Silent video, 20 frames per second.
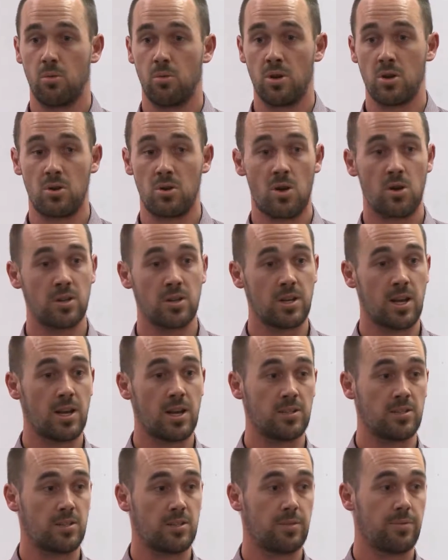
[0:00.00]
went on
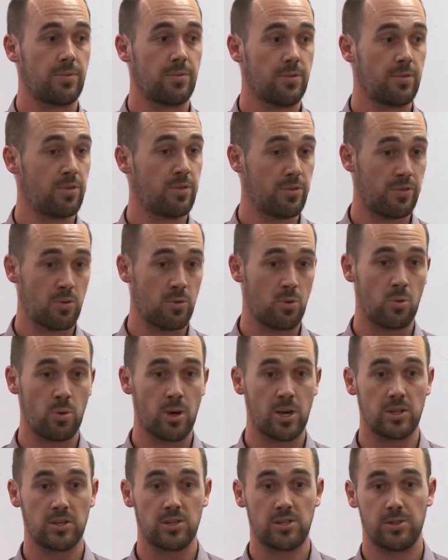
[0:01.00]
holidays for 4
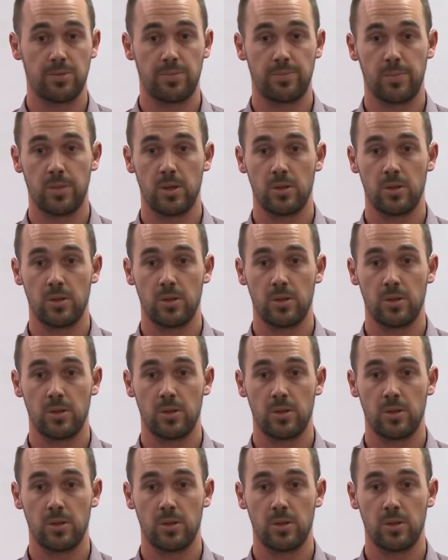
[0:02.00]
weeks.